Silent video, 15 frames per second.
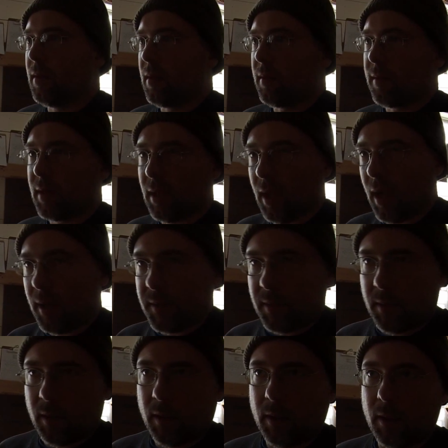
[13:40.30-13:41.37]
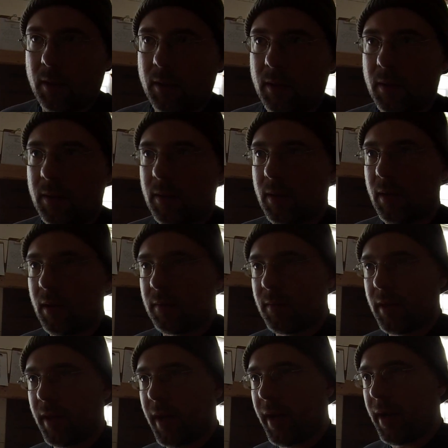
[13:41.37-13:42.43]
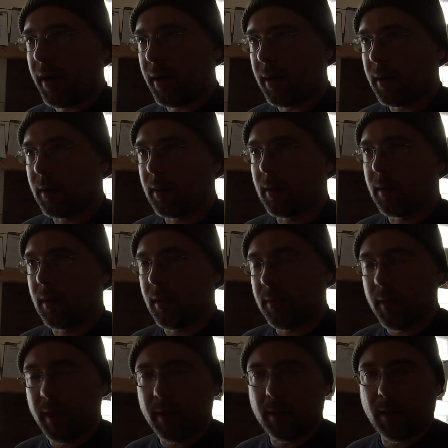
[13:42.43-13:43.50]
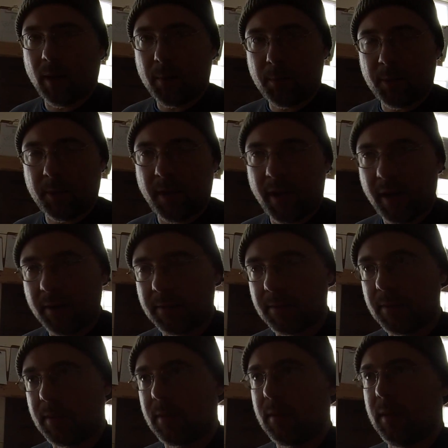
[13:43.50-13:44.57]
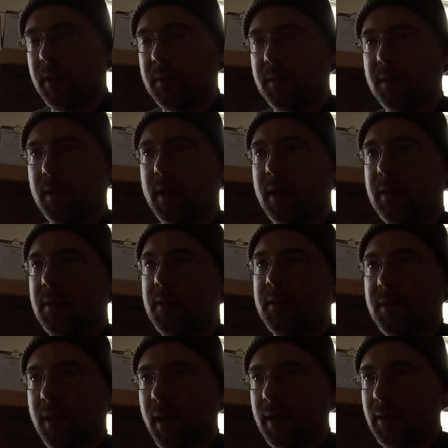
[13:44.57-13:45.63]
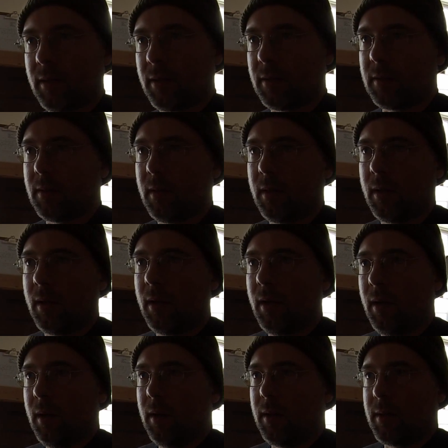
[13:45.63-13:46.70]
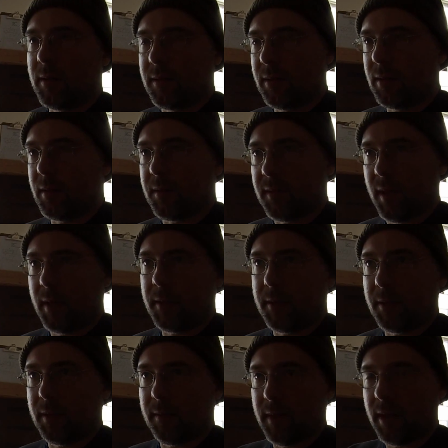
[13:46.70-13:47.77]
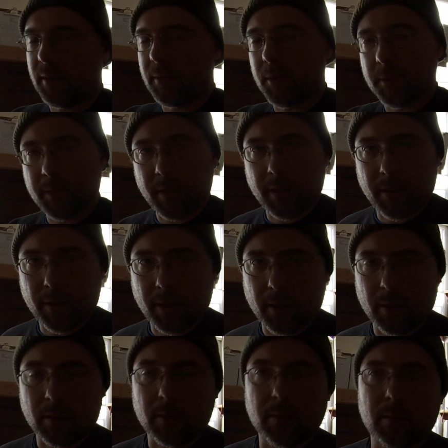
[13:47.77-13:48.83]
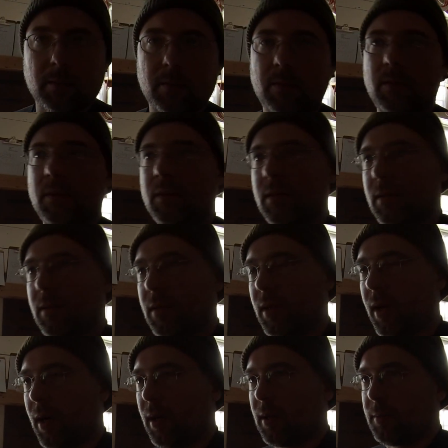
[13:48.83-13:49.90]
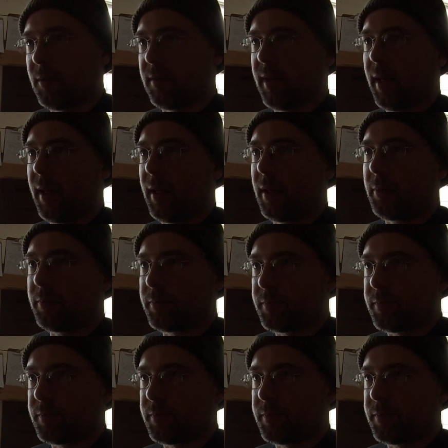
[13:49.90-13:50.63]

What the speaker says: the velocity of the air of that updraft inside the silo that's in the center of that rotating column of air,